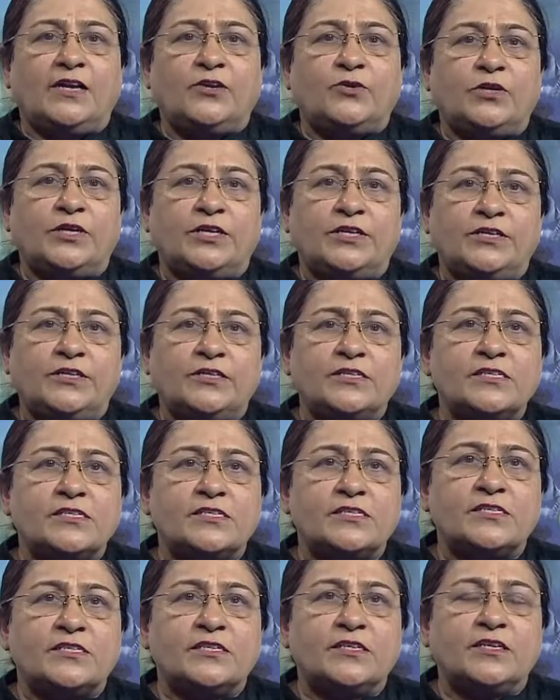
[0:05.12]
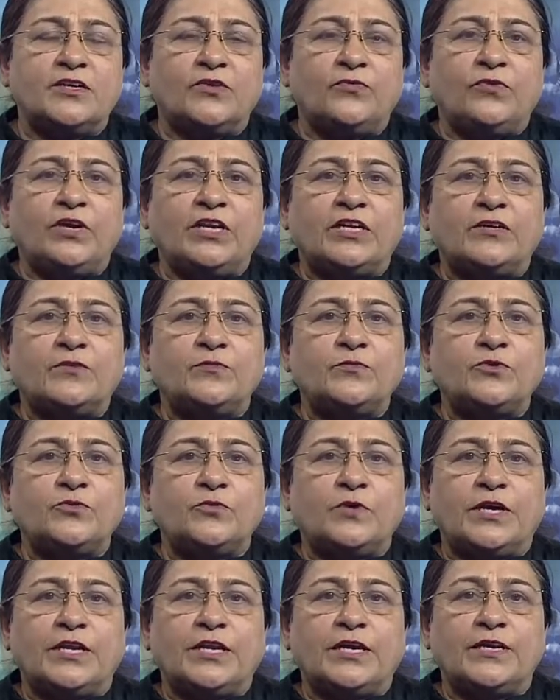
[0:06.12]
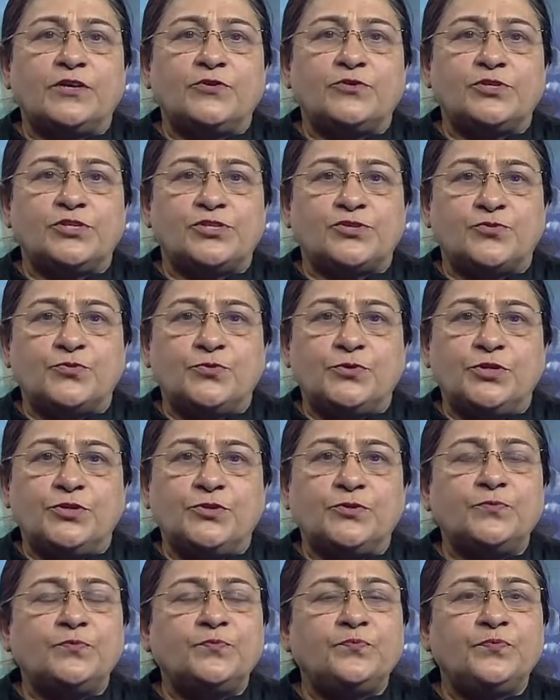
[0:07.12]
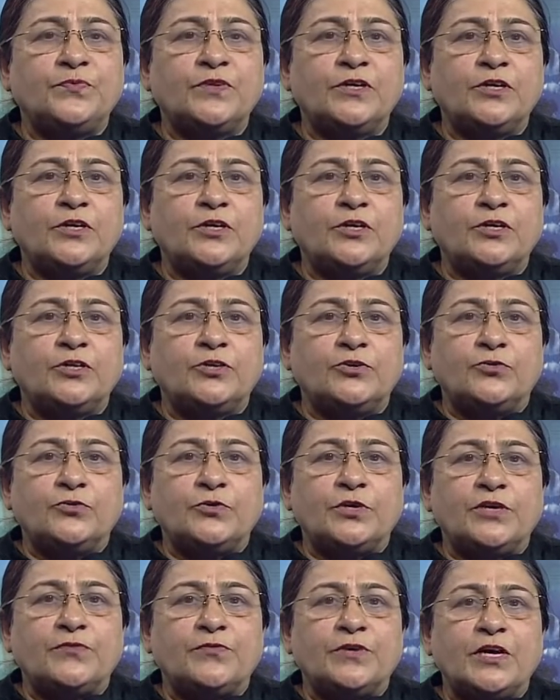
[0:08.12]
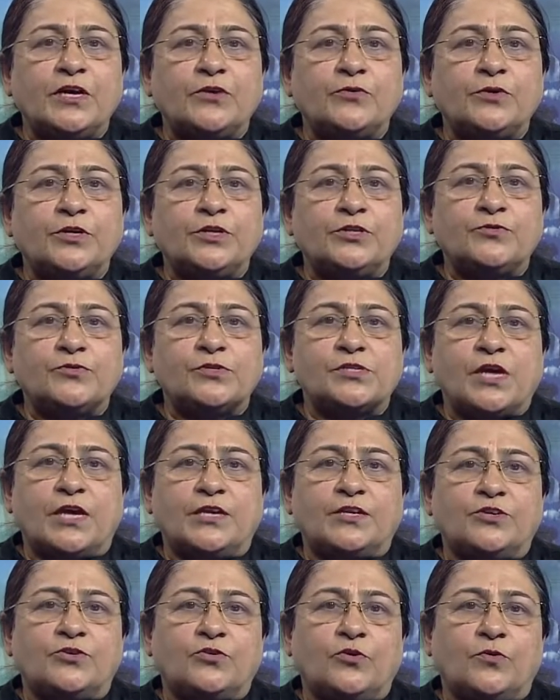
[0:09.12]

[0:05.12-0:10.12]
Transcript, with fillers: Hello learners, welcome to NIOS Studio. Today we are going to start a